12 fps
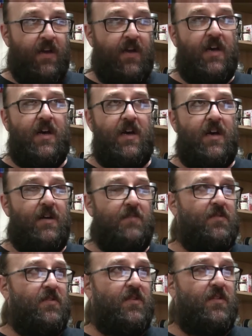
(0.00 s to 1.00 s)

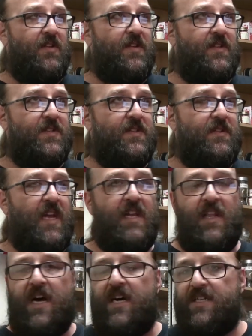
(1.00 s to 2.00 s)

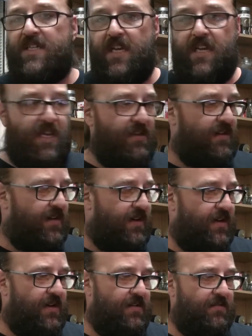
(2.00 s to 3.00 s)
Last
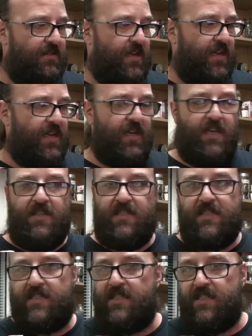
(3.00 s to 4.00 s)
year.
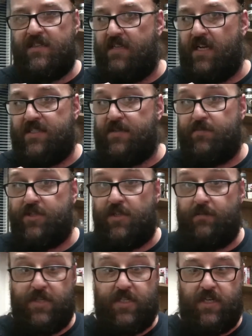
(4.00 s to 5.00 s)
He's just done some
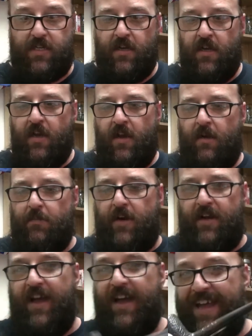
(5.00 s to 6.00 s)
stupid shit,
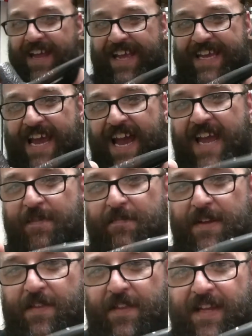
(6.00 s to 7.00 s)
but he gave
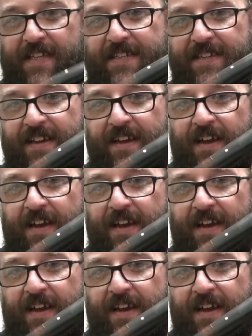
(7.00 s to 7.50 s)
me this.